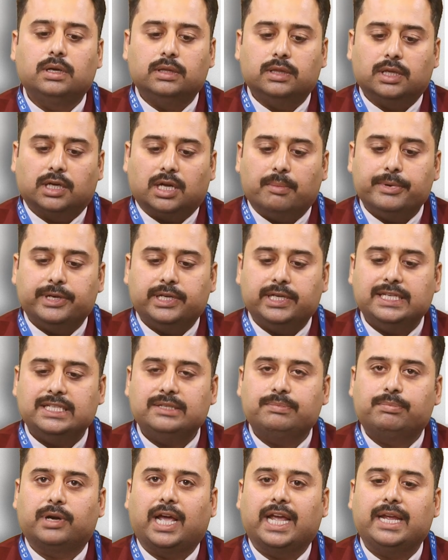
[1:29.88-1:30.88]
The
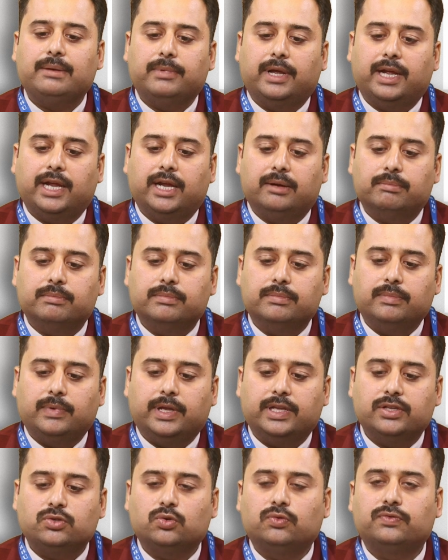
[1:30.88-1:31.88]
committee's prime aim
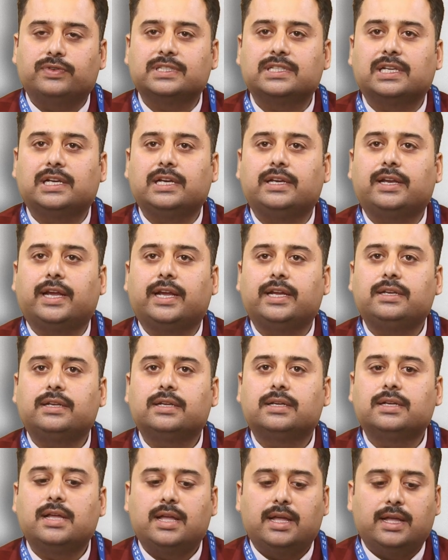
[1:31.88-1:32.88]
is to facilitate
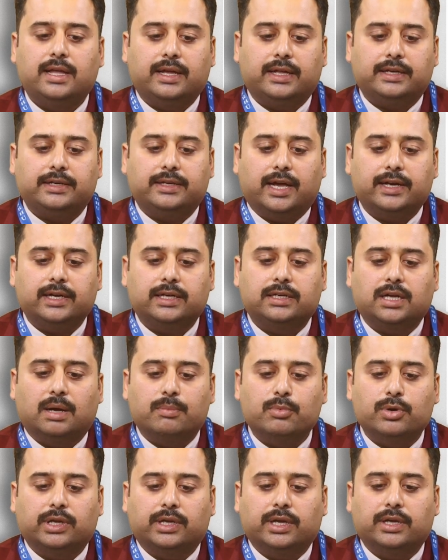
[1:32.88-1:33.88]
direct
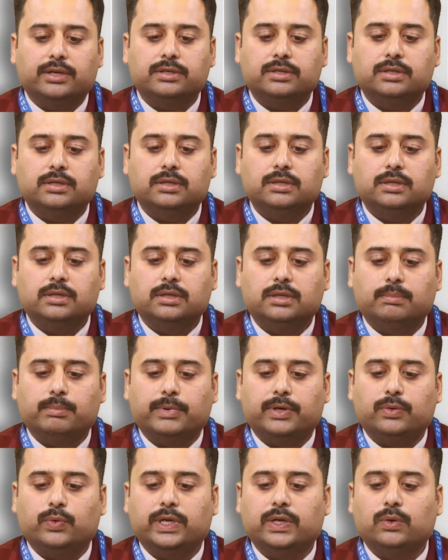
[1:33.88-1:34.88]
communication
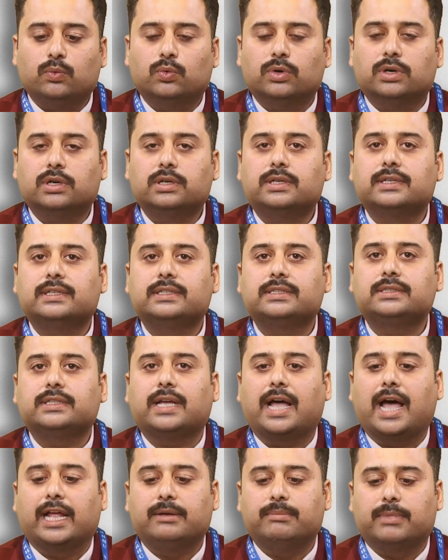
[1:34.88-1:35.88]
between workers
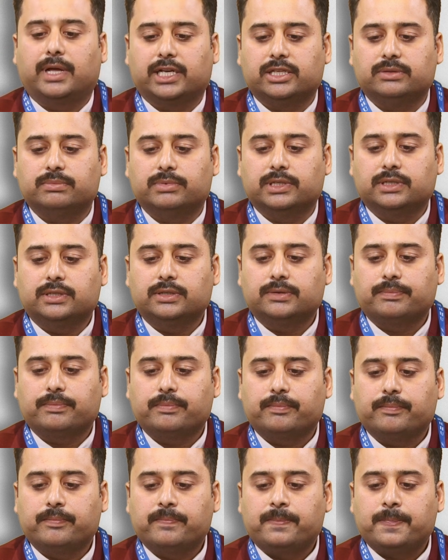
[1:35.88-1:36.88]
and management,
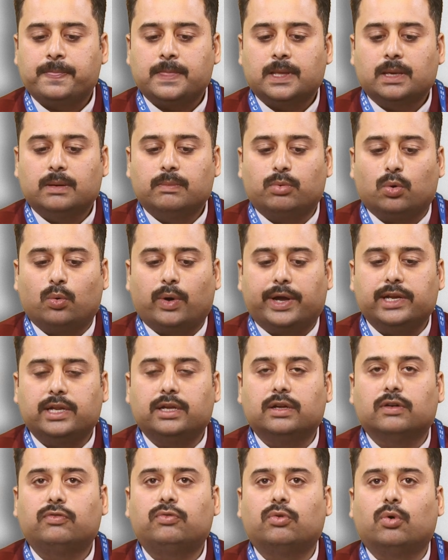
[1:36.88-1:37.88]

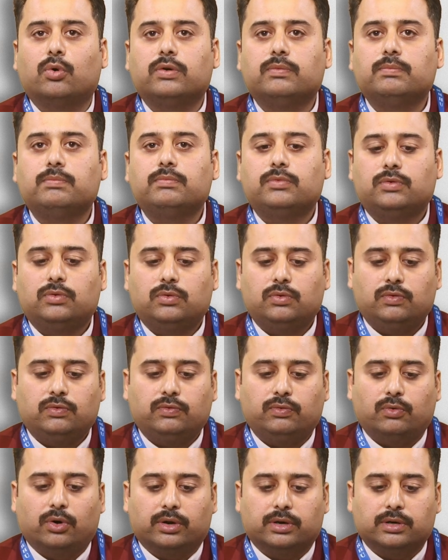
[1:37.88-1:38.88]
providing a forum
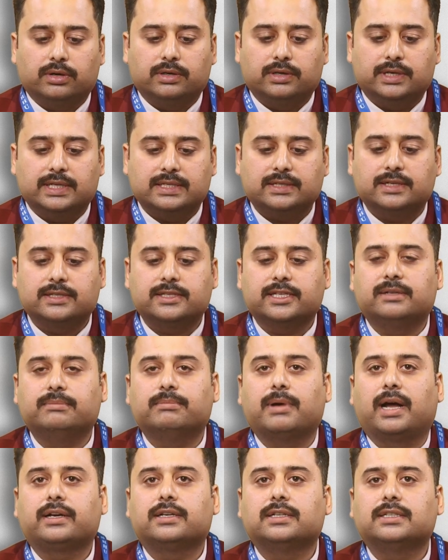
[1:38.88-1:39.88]
for discussing
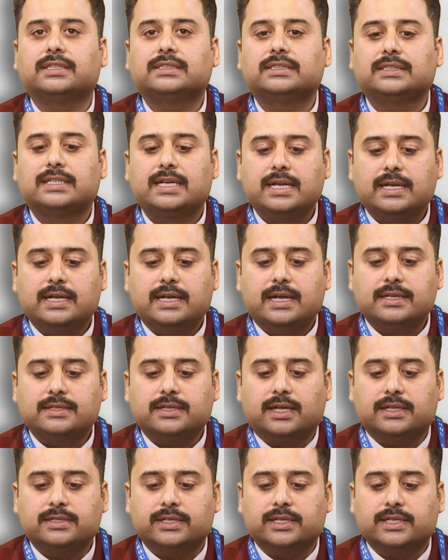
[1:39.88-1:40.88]
matters
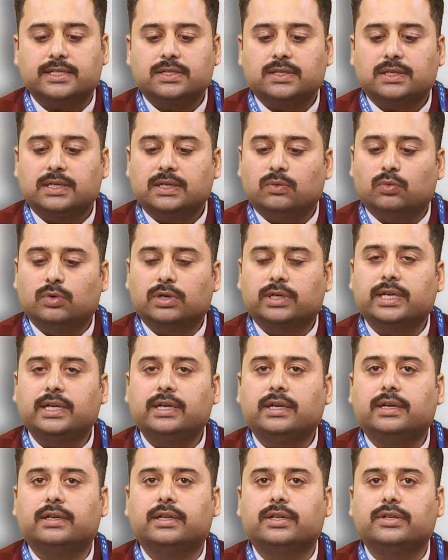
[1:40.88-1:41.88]
such as
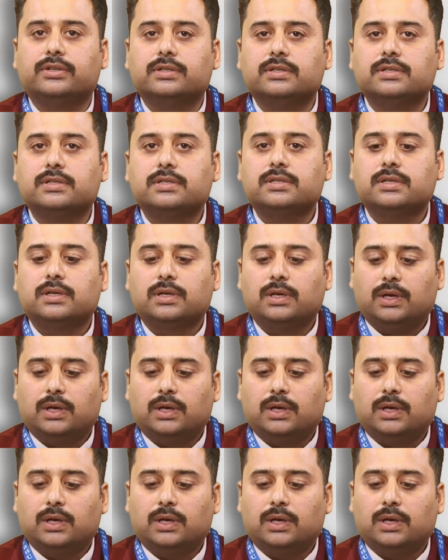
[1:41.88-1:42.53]
working conditions,